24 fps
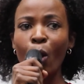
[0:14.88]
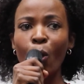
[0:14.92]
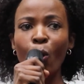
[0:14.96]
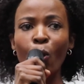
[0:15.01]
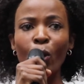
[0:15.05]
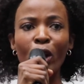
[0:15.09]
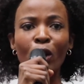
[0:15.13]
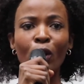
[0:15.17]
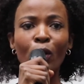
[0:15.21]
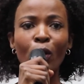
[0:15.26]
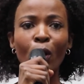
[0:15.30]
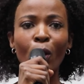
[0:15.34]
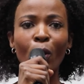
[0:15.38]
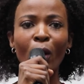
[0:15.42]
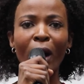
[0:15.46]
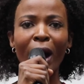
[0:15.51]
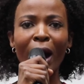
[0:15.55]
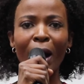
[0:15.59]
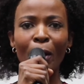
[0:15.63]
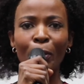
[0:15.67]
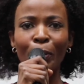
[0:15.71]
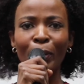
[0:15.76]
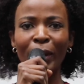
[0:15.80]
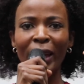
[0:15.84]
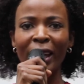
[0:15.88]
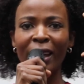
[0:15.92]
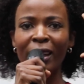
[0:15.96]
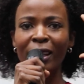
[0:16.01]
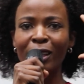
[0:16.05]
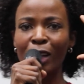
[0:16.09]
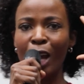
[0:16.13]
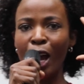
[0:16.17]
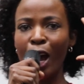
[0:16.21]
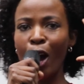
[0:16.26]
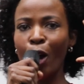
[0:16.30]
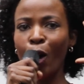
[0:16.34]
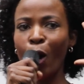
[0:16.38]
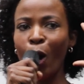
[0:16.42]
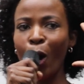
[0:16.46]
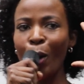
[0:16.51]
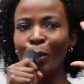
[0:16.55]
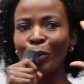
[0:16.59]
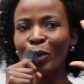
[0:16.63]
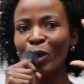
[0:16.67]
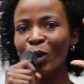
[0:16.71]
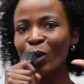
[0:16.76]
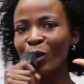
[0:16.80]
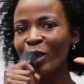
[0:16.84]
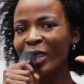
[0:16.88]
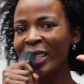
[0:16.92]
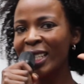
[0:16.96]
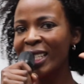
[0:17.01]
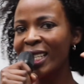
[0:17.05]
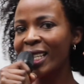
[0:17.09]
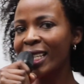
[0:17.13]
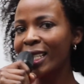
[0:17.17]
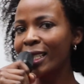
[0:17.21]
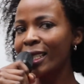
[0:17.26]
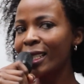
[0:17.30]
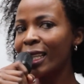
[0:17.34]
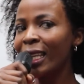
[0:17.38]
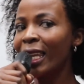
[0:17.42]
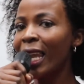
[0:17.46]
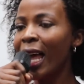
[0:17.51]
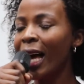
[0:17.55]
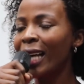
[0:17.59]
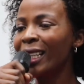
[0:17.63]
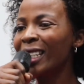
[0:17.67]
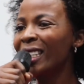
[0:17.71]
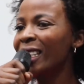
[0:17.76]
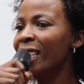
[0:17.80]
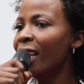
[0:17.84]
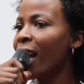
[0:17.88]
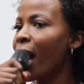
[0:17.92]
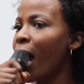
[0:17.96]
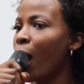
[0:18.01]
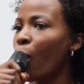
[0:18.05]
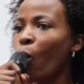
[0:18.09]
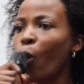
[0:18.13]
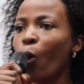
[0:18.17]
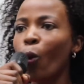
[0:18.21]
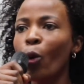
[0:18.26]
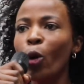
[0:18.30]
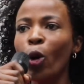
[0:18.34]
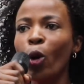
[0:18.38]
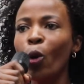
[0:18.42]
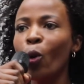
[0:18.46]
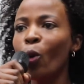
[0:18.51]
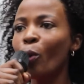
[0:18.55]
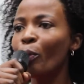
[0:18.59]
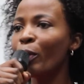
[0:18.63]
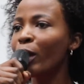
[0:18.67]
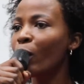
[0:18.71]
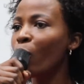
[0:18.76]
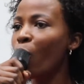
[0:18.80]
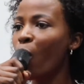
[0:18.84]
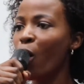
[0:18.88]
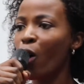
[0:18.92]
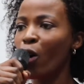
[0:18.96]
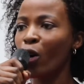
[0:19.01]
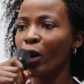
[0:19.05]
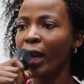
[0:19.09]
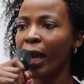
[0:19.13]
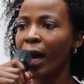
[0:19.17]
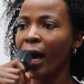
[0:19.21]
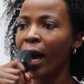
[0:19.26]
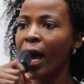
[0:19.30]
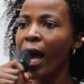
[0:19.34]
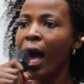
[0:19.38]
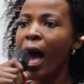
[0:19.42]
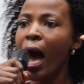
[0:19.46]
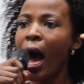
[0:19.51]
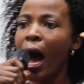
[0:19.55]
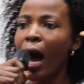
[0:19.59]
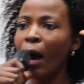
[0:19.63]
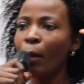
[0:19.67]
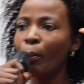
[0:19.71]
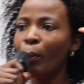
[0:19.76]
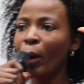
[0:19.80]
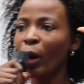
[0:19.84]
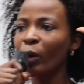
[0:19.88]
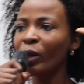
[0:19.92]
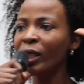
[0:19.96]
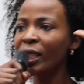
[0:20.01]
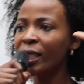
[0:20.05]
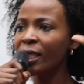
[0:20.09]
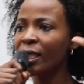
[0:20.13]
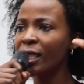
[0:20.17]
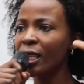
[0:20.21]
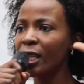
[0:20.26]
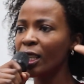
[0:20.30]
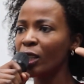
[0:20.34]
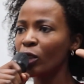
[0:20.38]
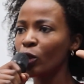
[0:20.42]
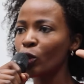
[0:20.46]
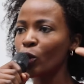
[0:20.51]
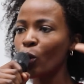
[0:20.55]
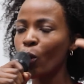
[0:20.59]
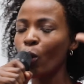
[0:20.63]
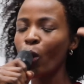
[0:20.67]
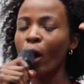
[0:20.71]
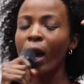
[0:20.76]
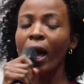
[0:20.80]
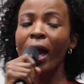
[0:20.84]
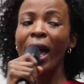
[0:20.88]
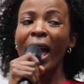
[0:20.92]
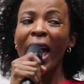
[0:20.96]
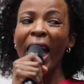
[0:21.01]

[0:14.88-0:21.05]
We grow up in communities la simakhulumi khona about izinto,